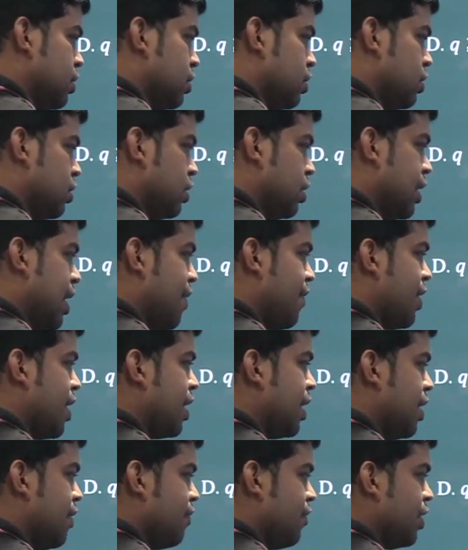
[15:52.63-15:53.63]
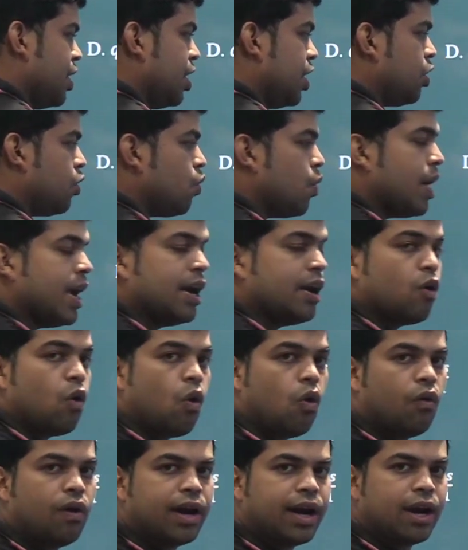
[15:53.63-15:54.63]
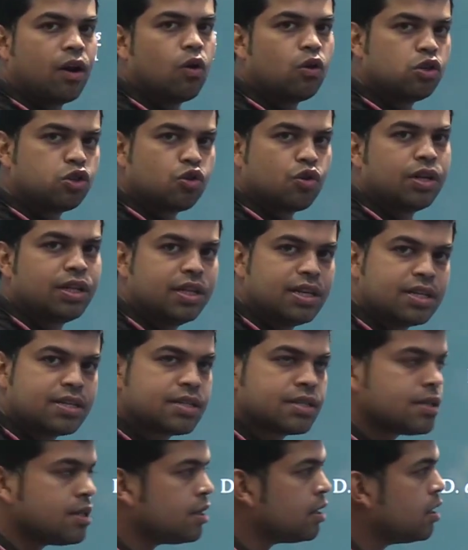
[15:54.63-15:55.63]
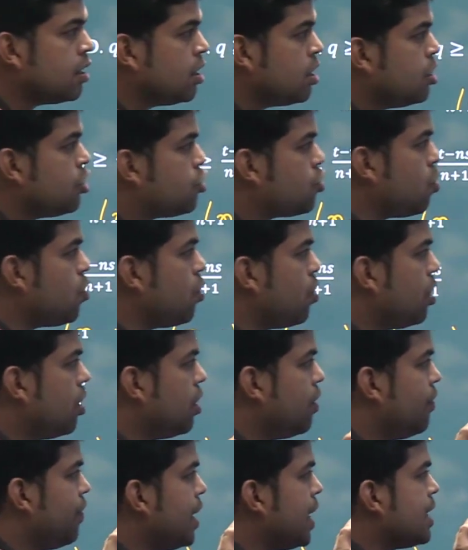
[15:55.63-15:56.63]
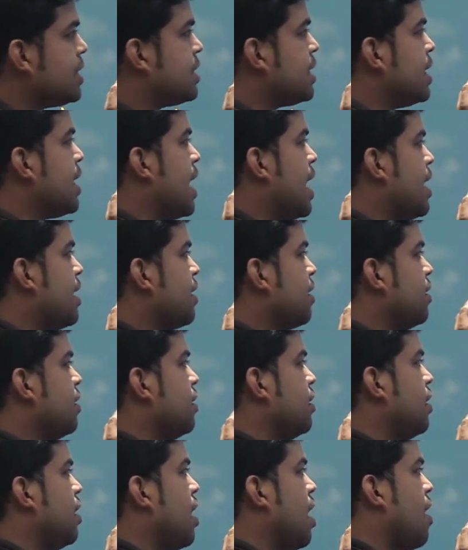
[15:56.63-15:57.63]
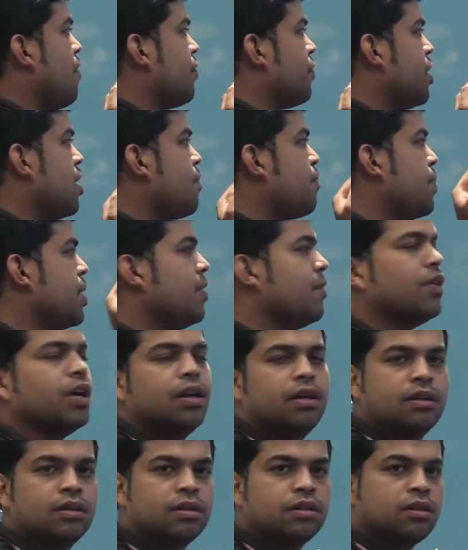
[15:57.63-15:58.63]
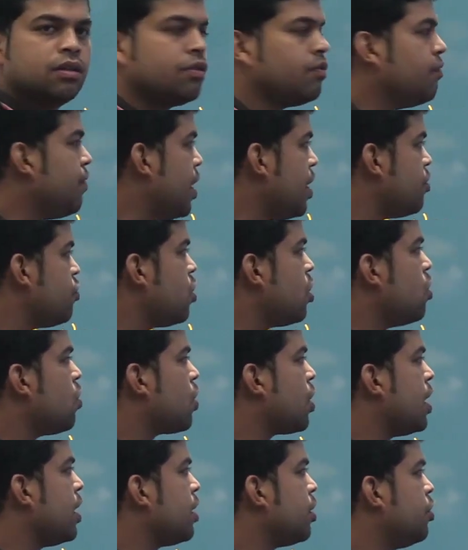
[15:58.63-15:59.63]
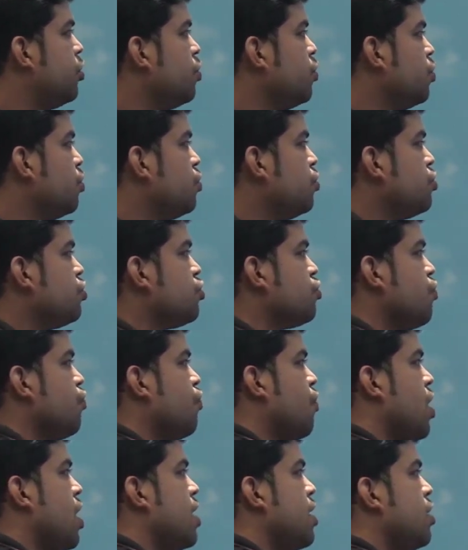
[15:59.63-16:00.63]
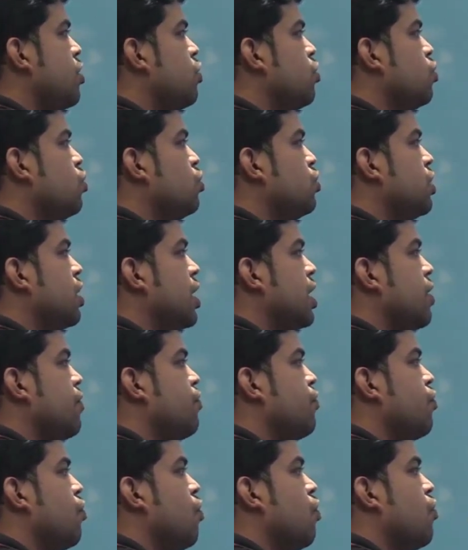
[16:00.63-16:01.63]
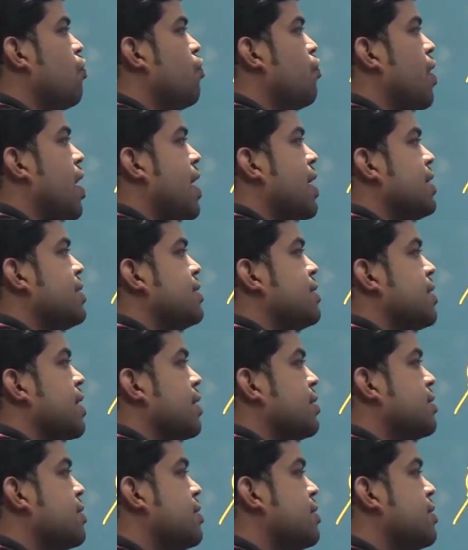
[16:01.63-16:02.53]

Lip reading: Definitely we need to add overhead also in this. So we can say that after P1, when you allocate q, so 1, 2, 3, 4, 5, 6